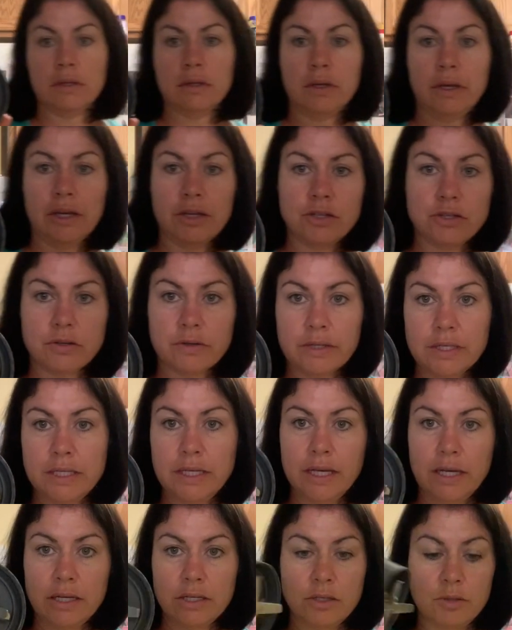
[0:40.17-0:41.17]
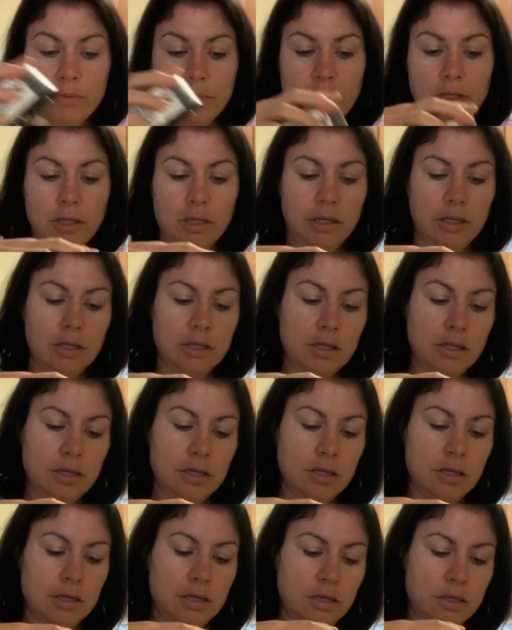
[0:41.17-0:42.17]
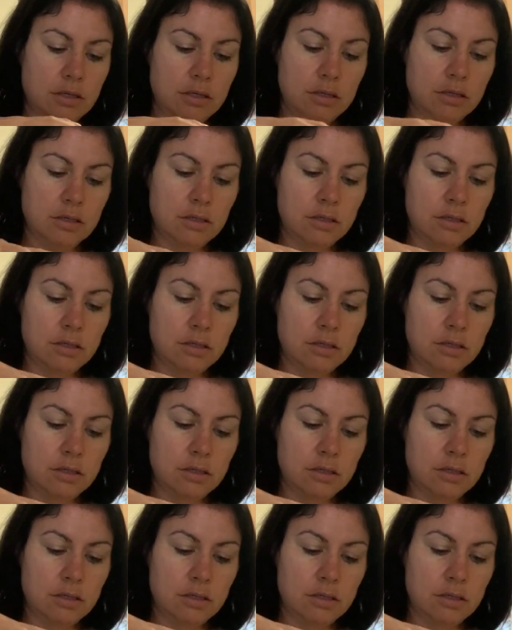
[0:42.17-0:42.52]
Get your attachment like that.